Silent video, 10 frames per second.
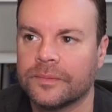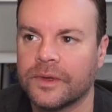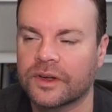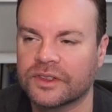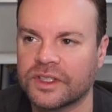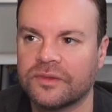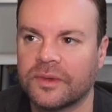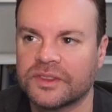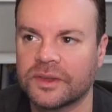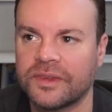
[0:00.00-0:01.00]
Because
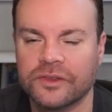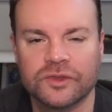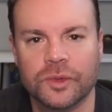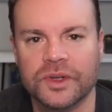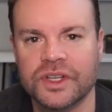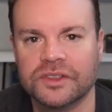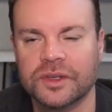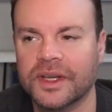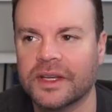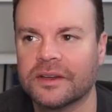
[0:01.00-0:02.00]
some founders will reach out to
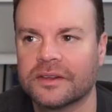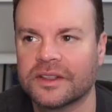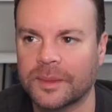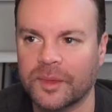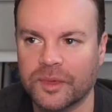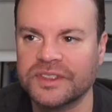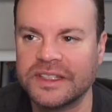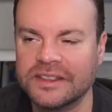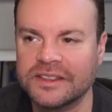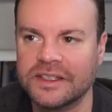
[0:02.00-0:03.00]
me because I'm a
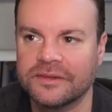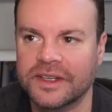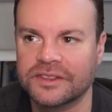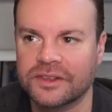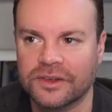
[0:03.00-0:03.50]
pre-seed and seed investor,